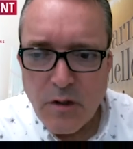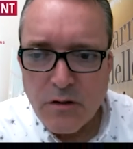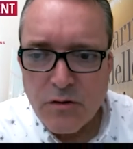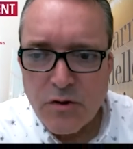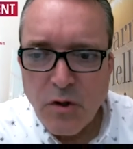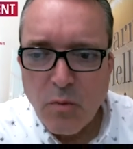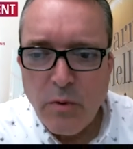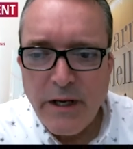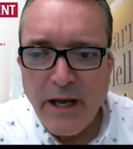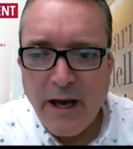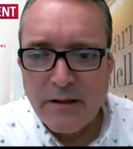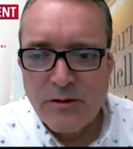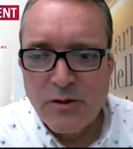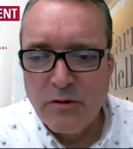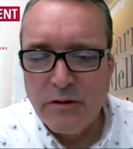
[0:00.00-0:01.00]
So we
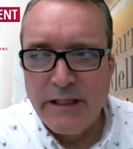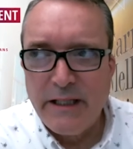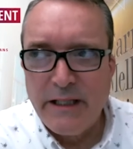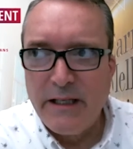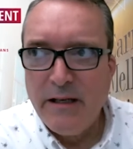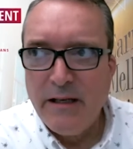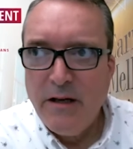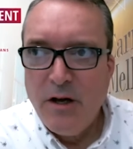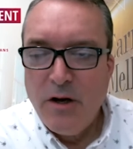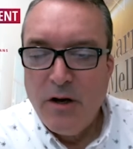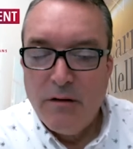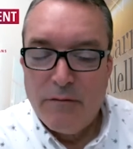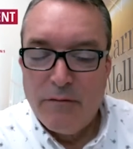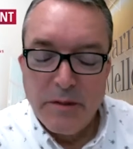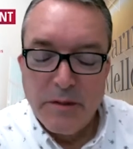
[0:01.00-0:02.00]
actually,
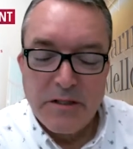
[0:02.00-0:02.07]
from a